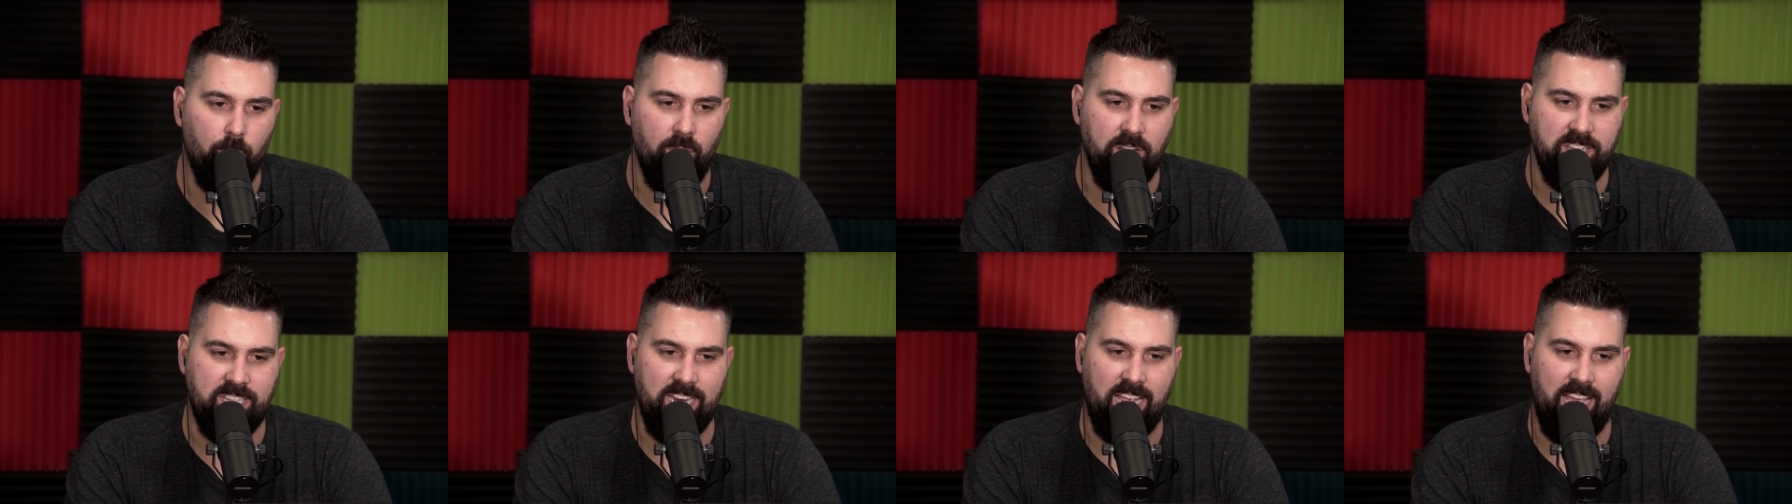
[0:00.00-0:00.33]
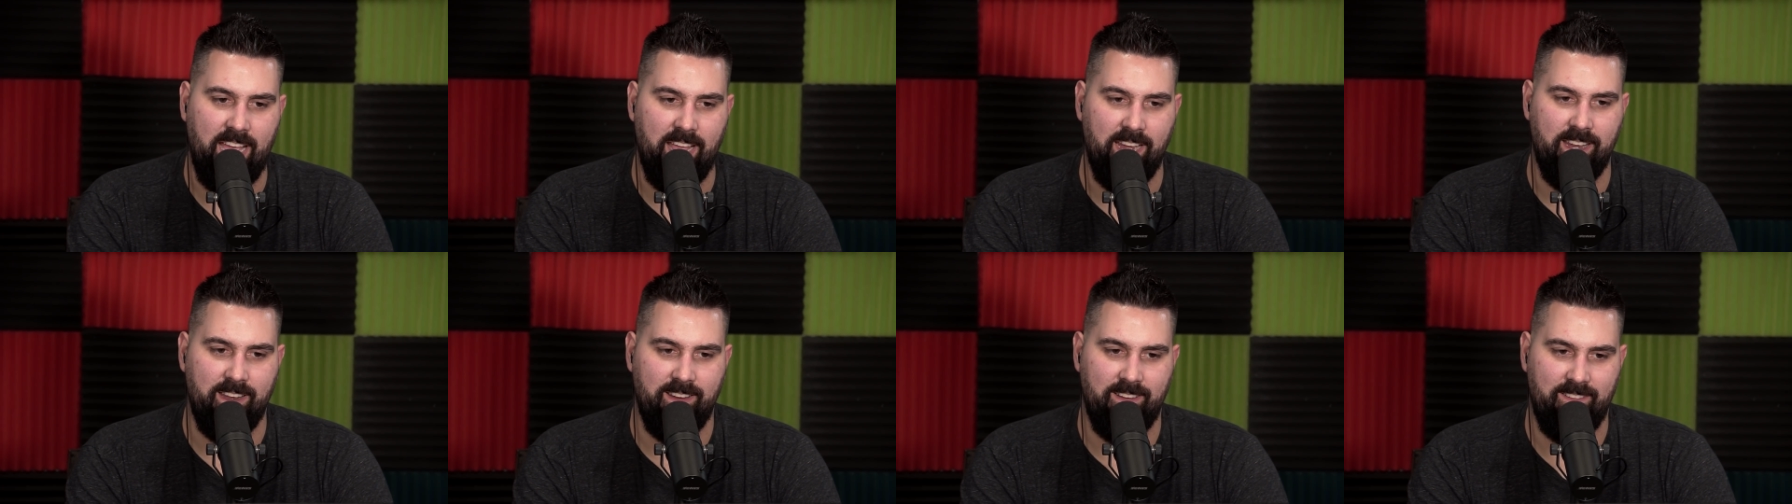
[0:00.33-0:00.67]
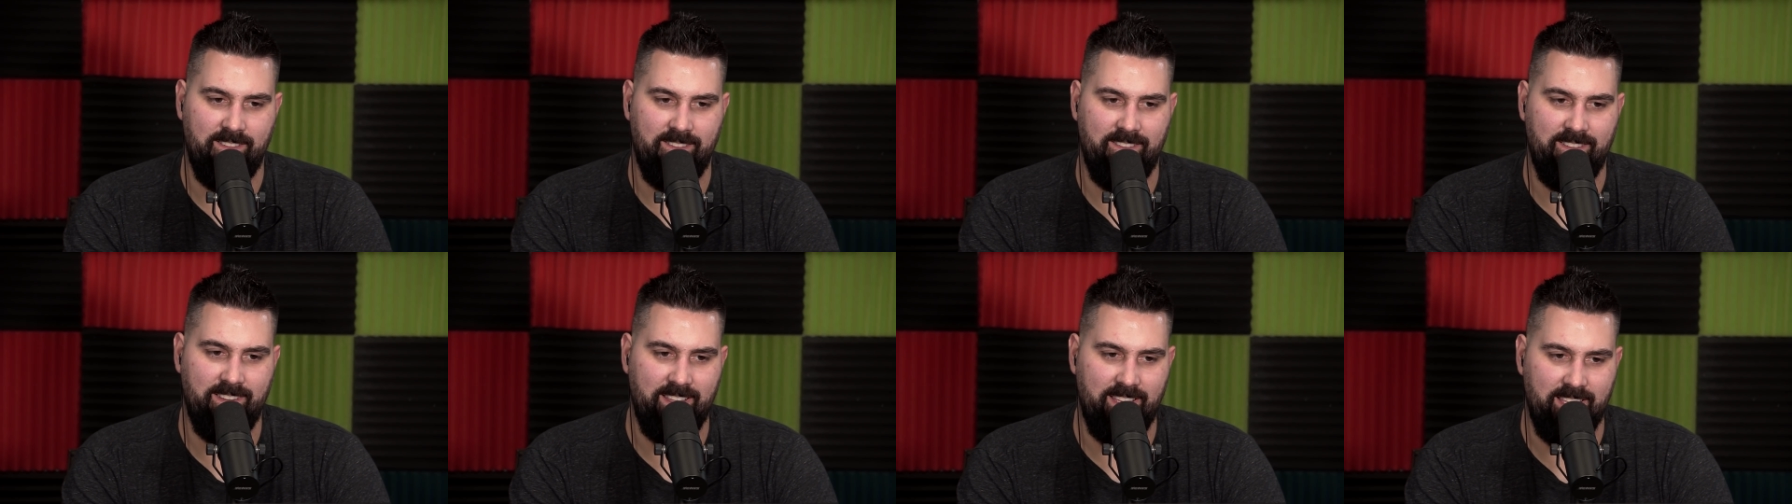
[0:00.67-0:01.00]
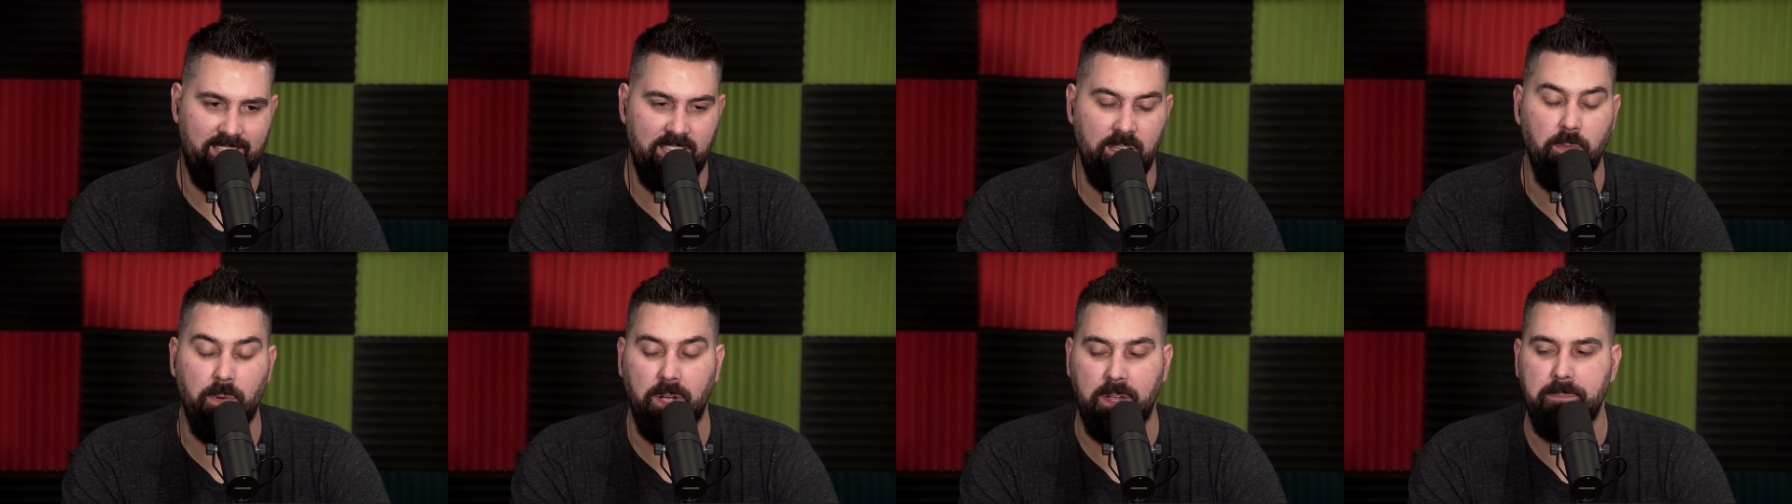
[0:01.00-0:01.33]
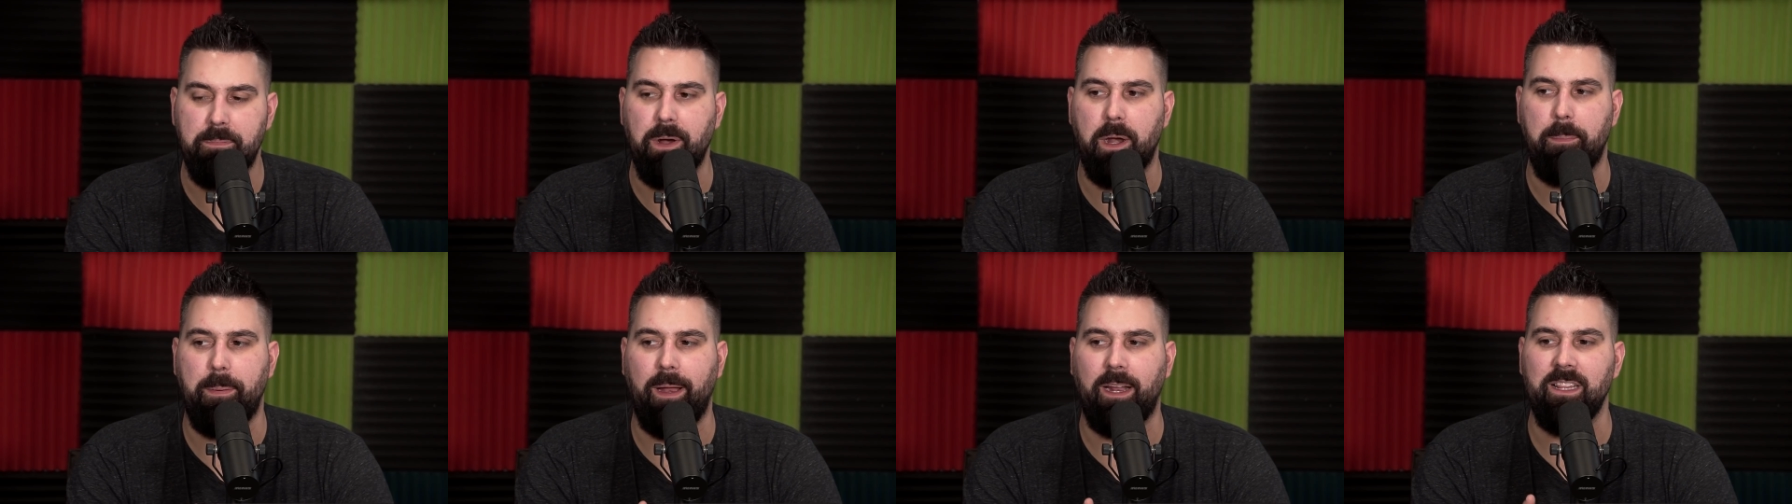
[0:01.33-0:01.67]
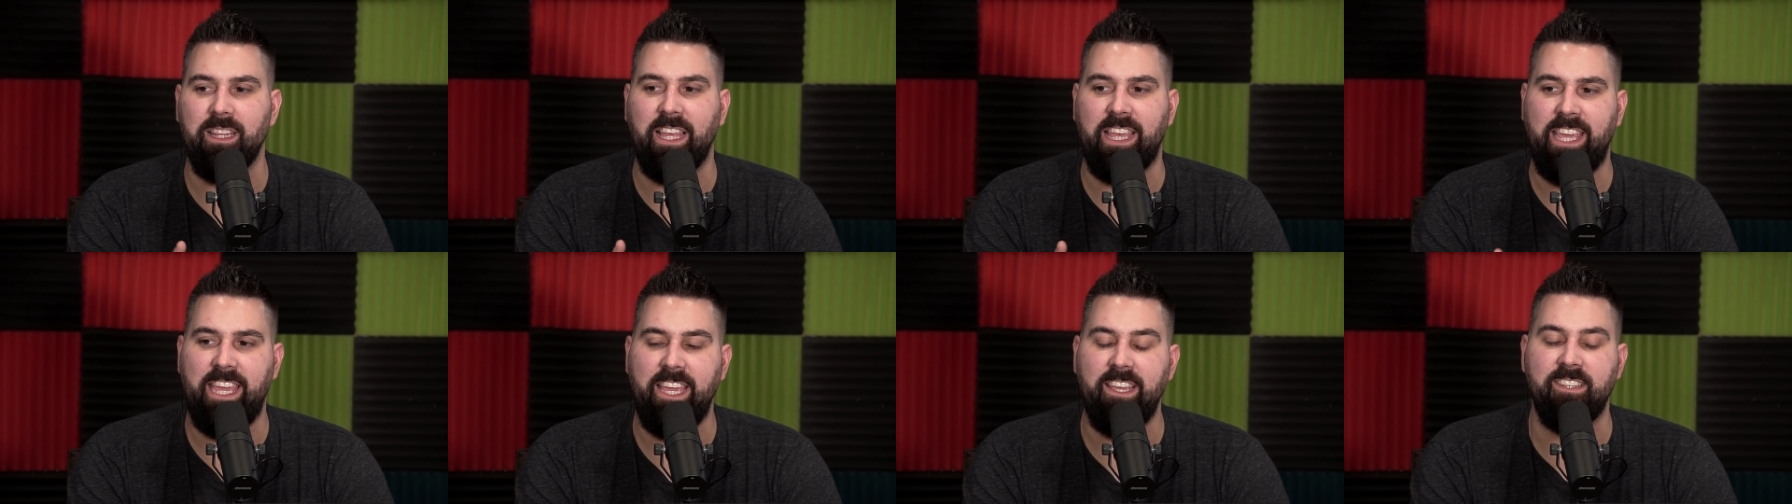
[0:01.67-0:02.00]
went ahead. But
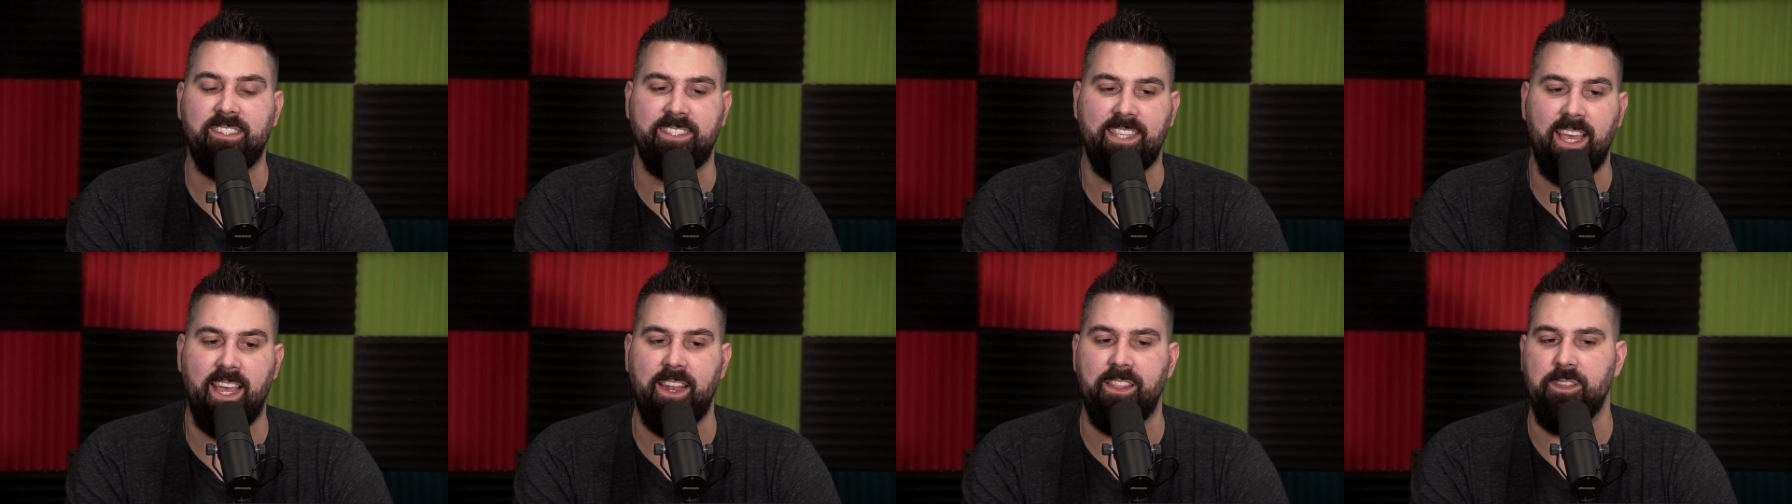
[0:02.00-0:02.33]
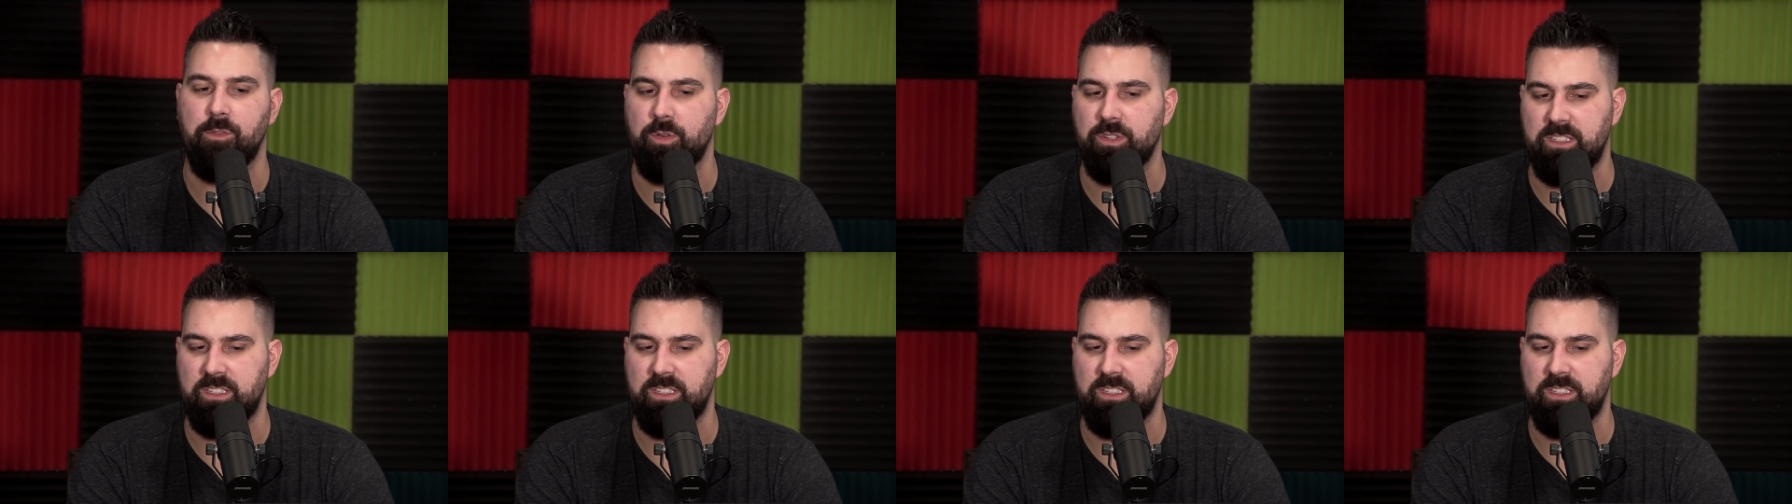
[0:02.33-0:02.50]
apparently he said